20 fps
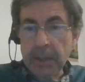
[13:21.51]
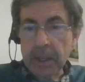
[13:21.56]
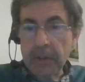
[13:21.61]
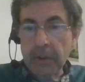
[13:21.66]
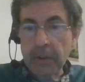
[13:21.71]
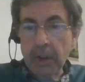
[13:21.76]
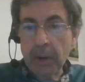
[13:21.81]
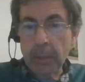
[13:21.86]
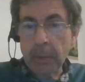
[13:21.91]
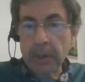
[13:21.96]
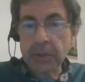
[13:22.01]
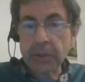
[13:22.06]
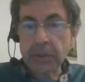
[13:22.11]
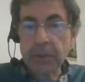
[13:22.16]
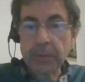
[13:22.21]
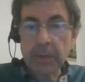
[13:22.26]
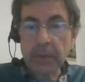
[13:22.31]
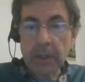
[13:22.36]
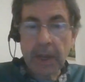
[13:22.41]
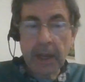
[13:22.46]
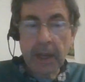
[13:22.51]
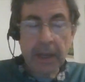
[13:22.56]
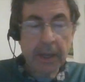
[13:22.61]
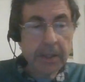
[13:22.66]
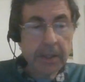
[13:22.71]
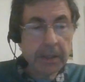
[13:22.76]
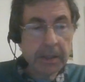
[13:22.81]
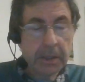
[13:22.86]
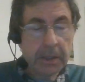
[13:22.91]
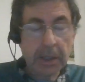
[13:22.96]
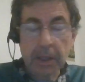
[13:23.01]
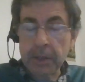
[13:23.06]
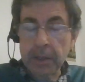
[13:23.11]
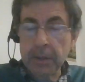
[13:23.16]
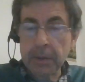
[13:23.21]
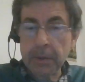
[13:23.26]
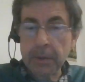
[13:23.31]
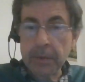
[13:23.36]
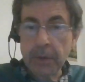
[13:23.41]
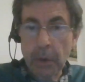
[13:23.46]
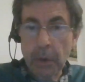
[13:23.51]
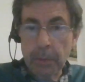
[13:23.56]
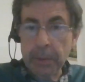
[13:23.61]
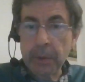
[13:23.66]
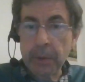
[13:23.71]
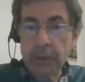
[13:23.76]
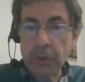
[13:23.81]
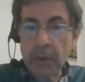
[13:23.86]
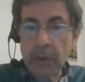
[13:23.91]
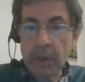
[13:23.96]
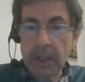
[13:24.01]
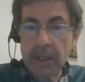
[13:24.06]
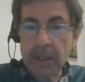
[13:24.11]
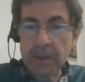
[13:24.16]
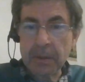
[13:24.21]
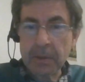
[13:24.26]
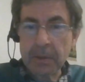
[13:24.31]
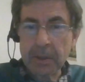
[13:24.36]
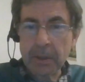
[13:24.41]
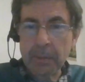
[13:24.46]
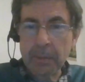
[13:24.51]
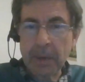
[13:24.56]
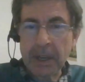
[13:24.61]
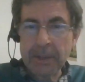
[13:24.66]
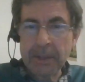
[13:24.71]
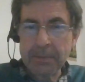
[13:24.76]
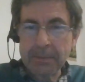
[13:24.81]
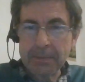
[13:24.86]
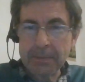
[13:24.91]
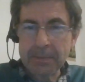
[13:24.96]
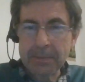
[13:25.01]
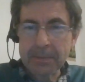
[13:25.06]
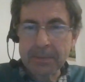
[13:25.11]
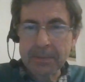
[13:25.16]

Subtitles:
Thank you very much, and hope you enjoyed it. Goodbye.